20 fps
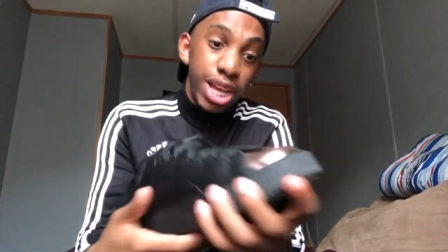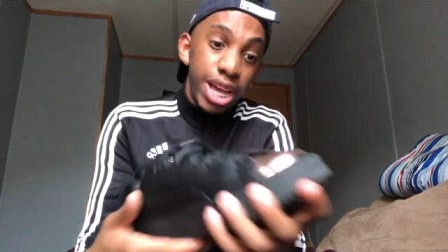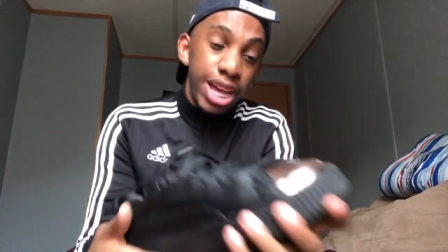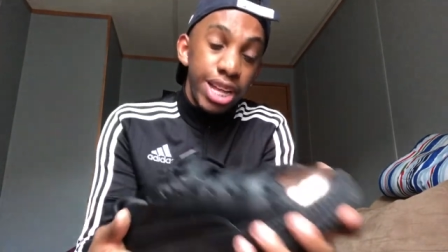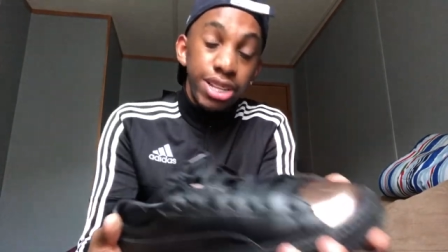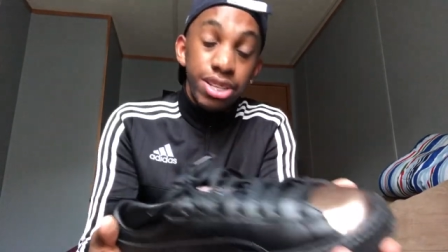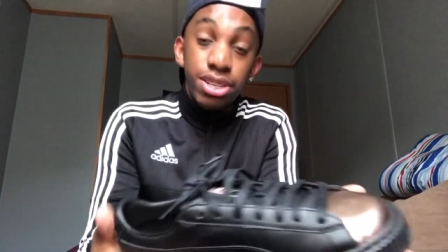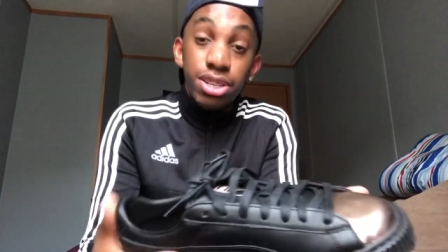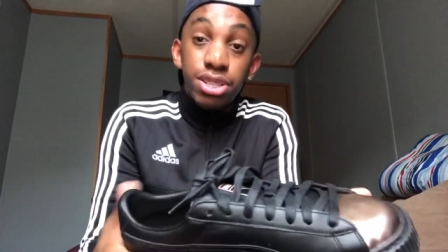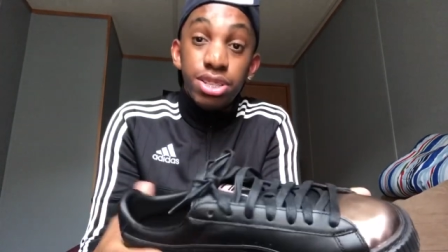I
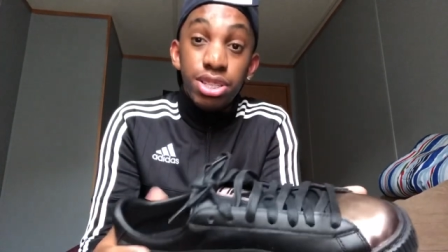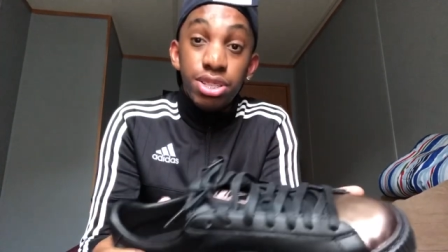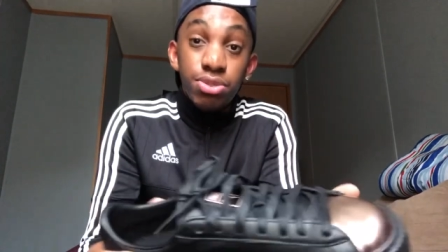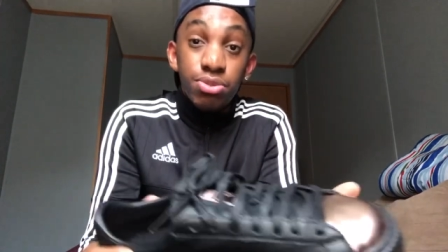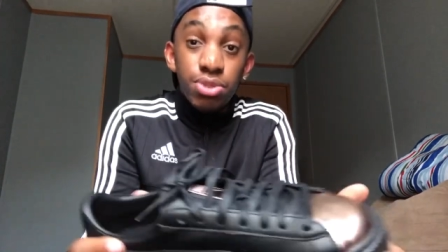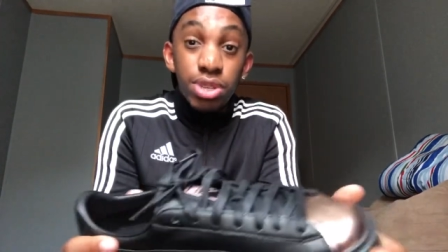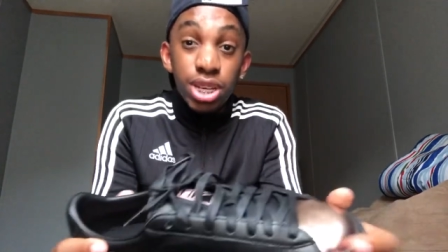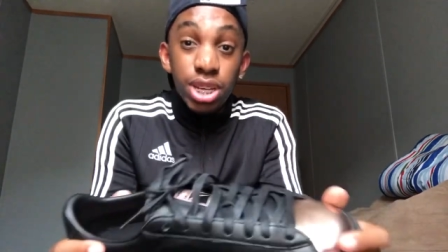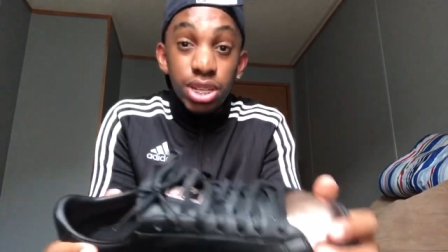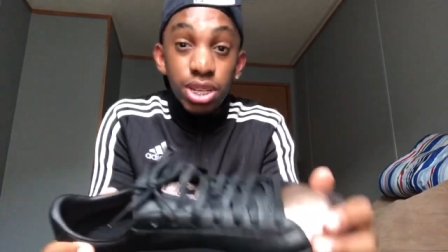love these
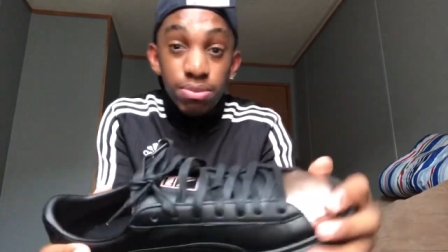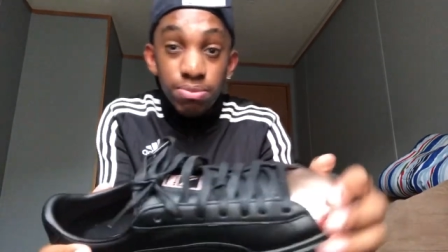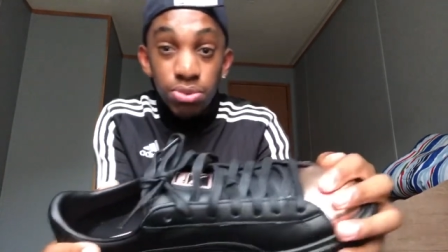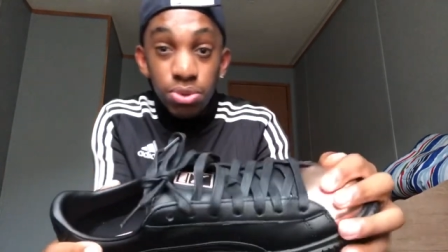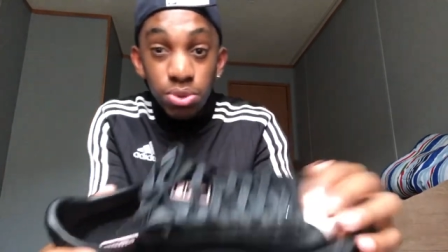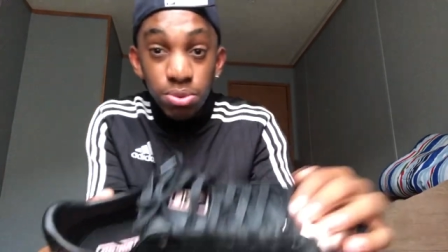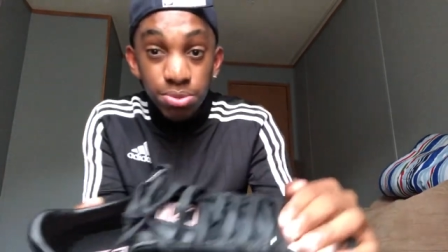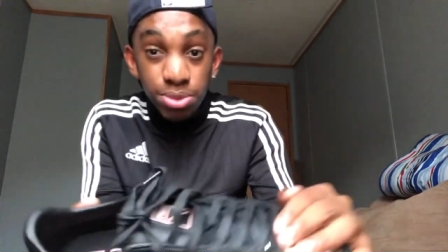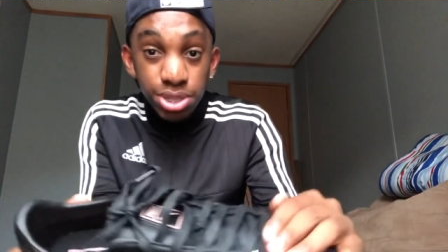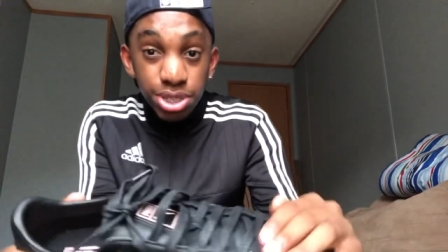Rihanna
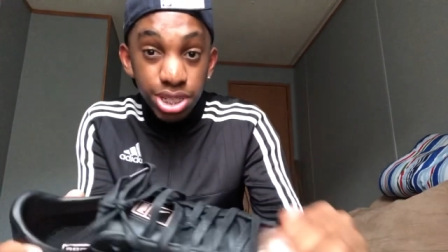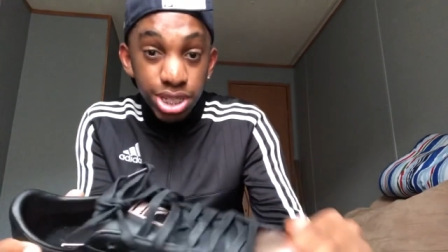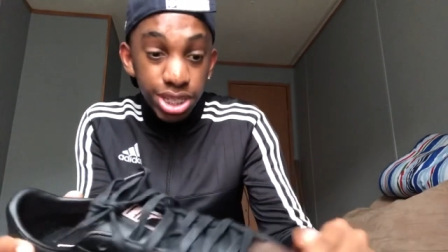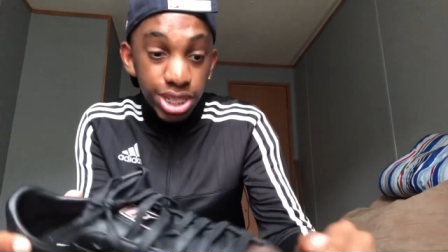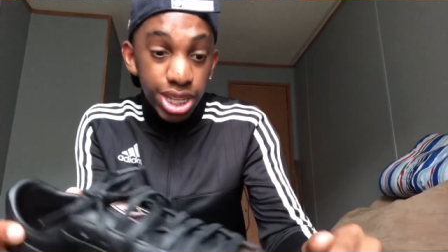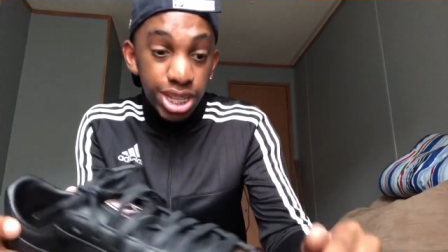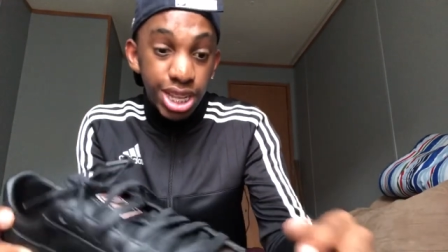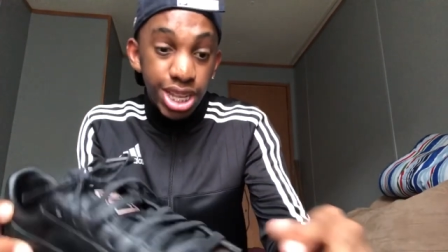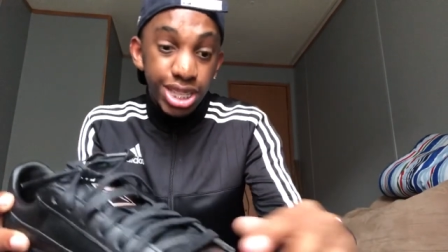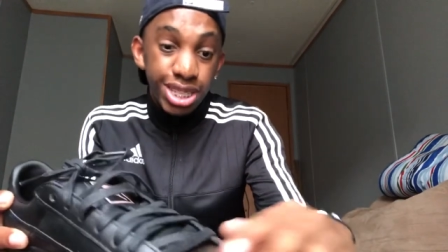Pumas because
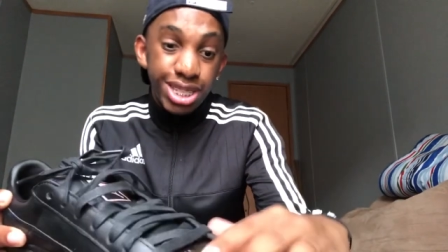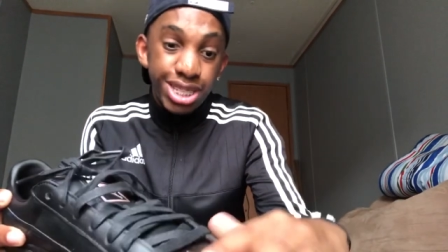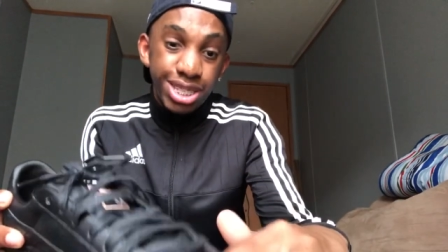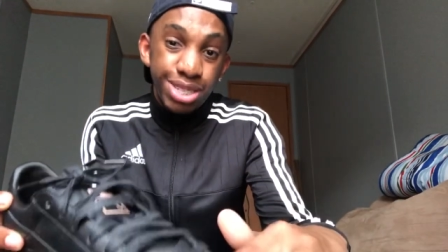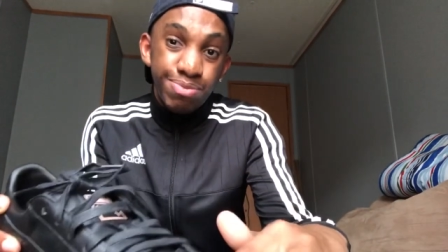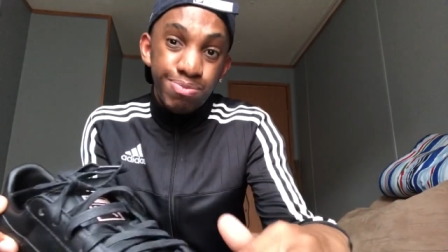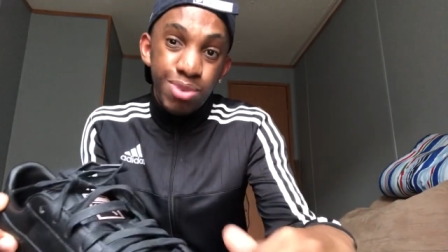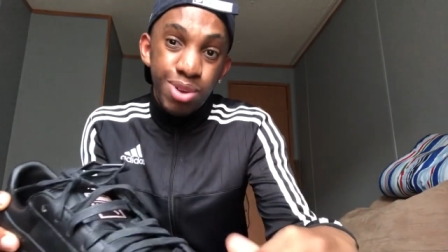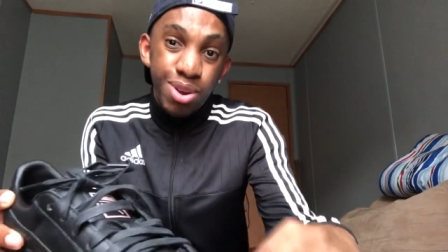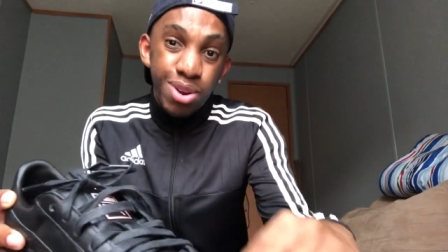I like
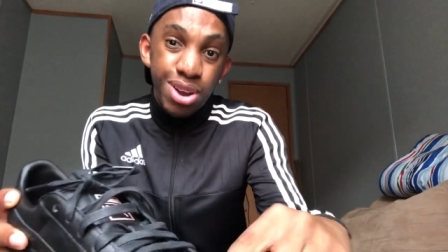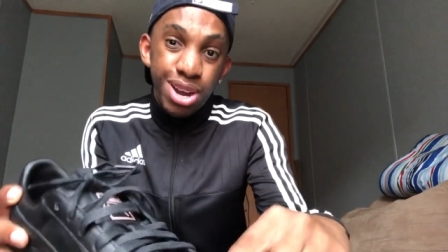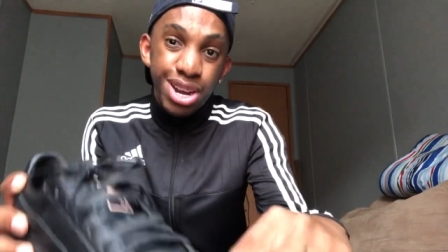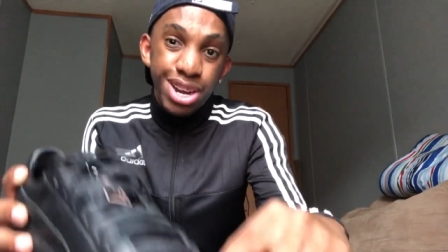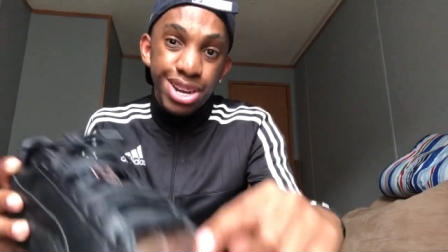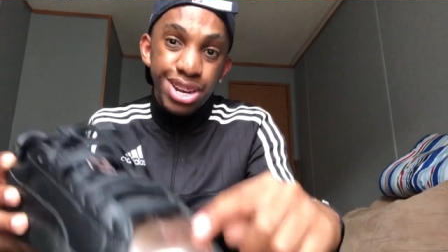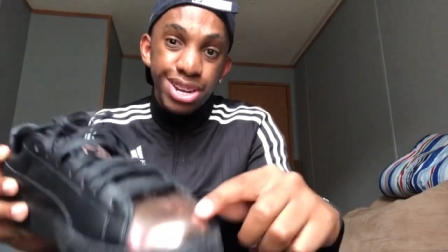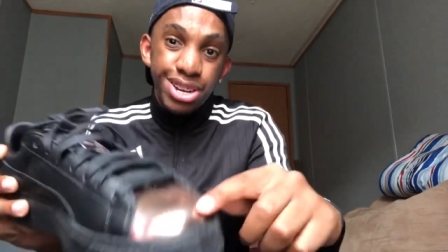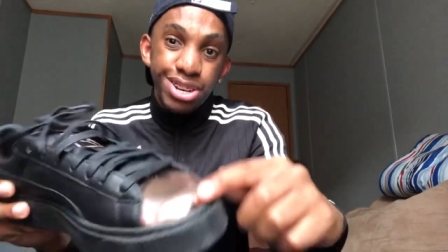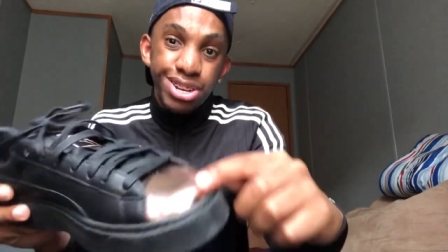this part
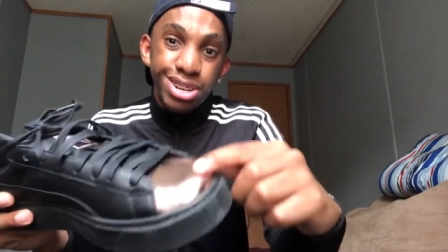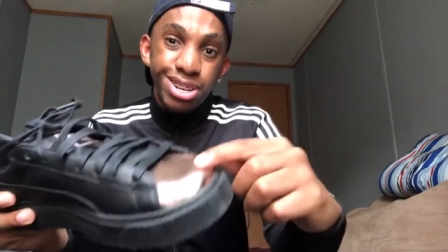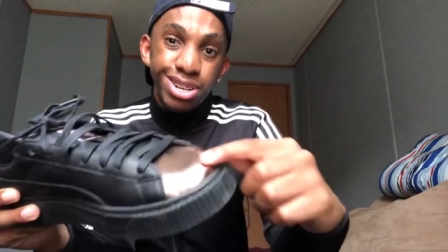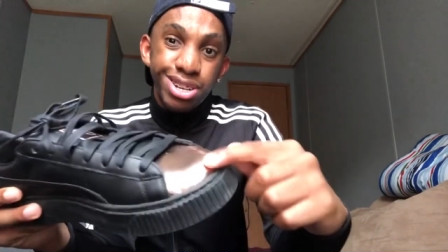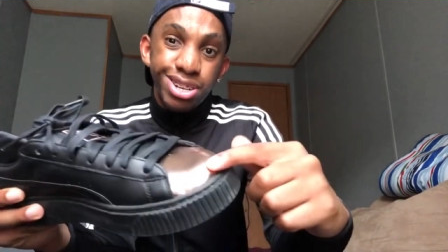right here.